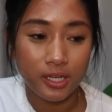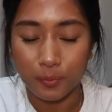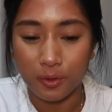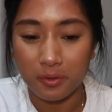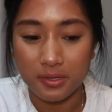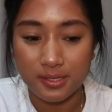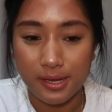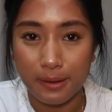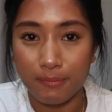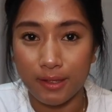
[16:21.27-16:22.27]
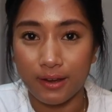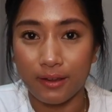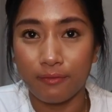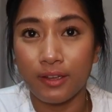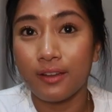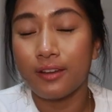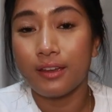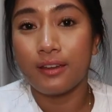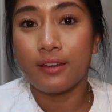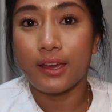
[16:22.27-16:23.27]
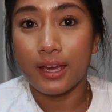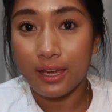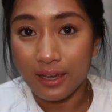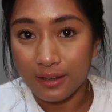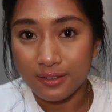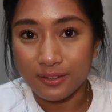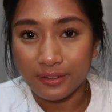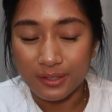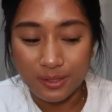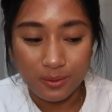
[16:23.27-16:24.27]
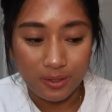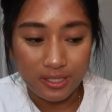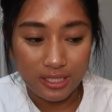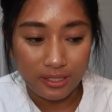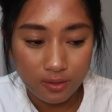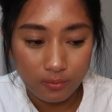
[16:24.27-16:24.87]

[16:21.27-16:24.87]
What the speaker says: with all this time that I've had during this quarantine.